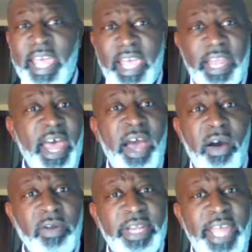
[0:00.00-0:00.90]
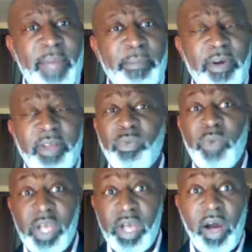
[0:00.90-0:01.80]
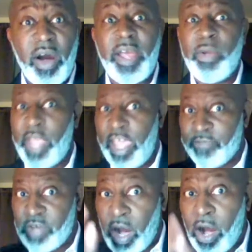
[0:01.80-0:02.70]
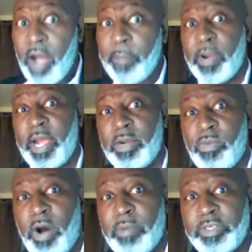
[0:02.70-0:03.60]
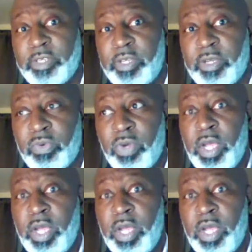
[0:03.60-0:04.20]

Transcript: And not only that, brother, when God, if God bring a woman to you,